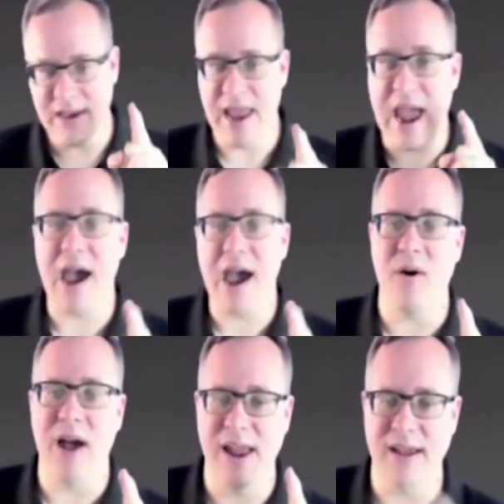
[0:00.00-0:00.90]

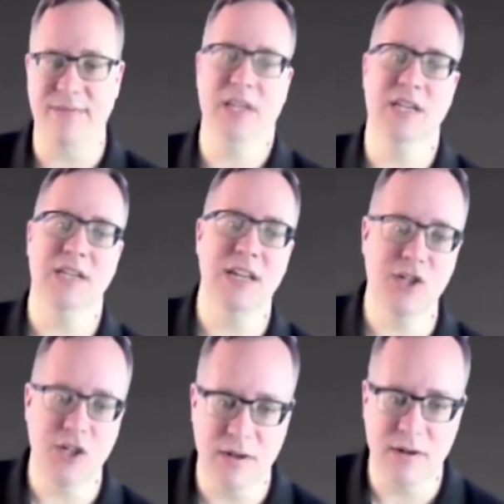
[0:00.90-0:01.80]
now I have the
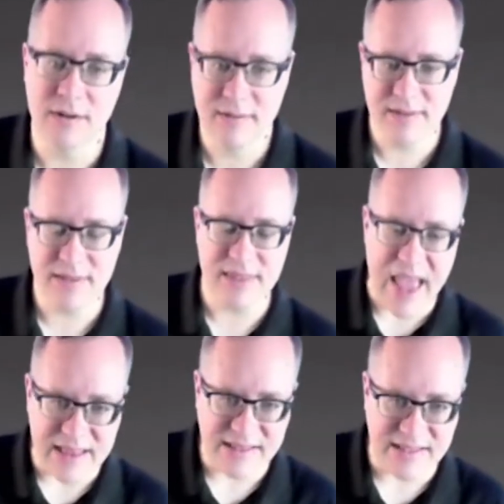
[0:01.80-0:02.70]
intention.
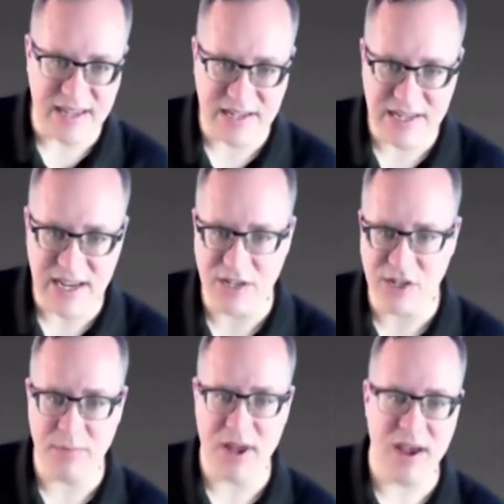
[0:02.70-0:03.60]
That's the
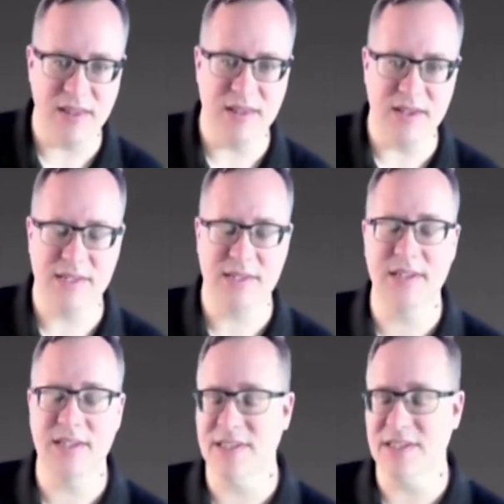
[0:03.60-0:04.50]
intention behind this.
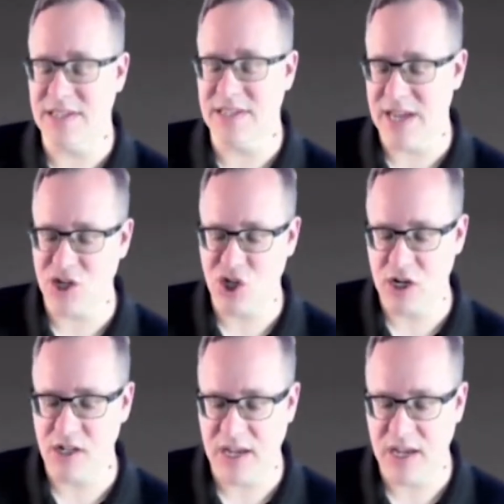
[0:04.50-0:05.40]
This is
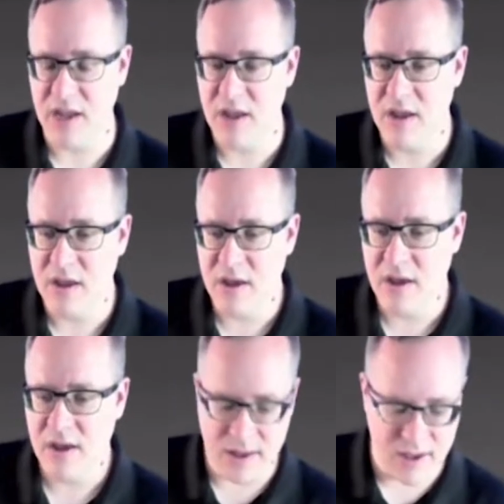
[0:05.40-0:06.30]
intentionally
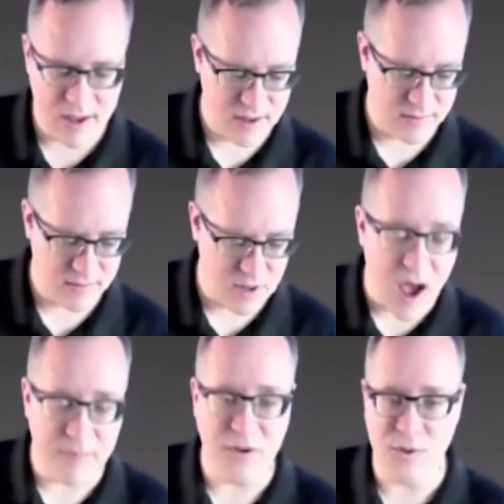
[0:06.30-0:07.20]
uh,
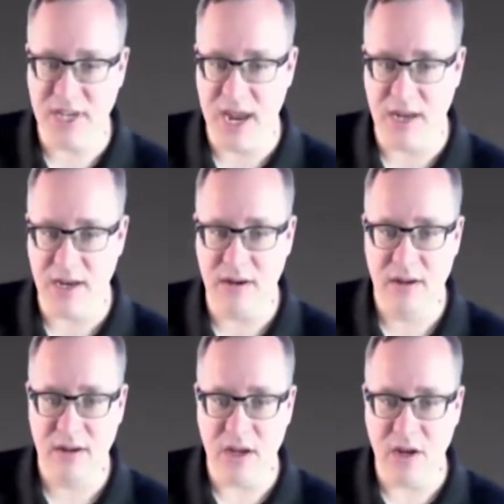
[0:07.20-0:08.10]
obfuscated
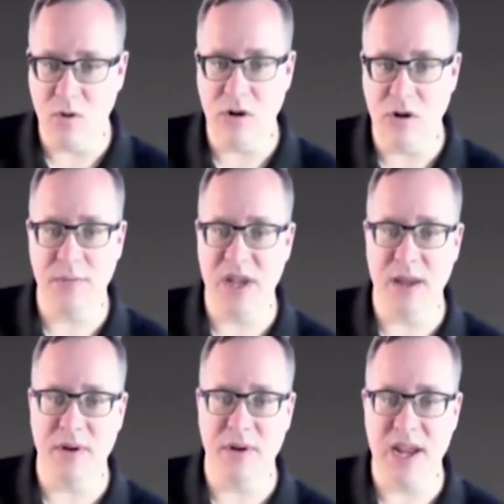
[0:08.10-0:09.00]
in order to be
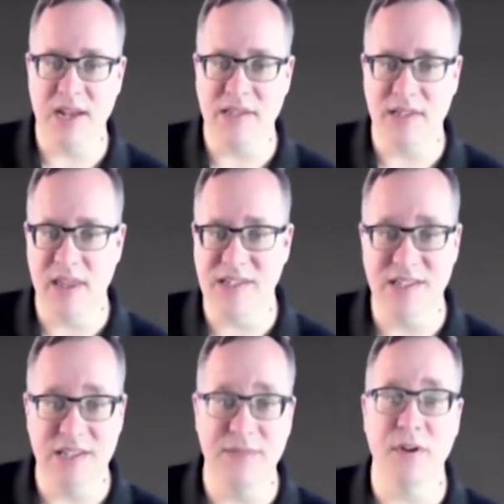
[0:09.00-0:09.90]
able to make it so that it's
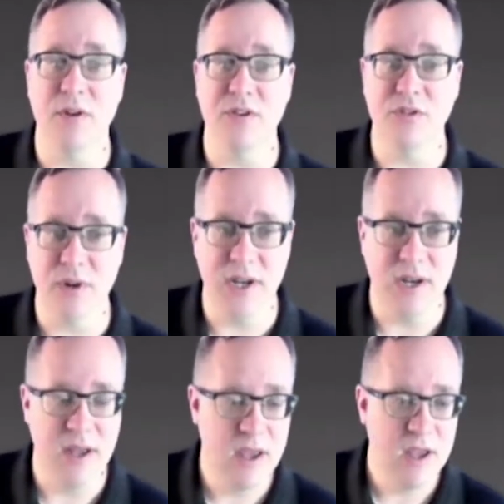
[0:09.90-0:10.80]
difficult to
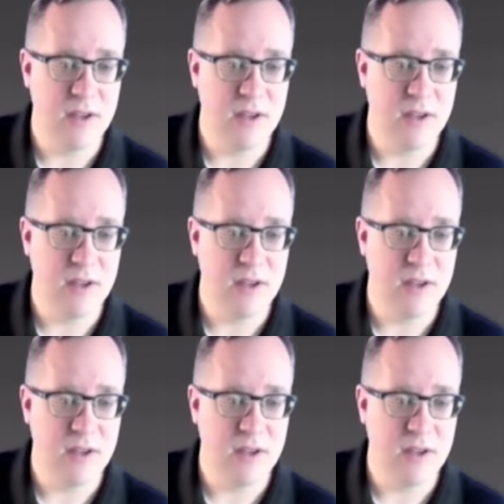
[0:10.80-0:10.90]
read.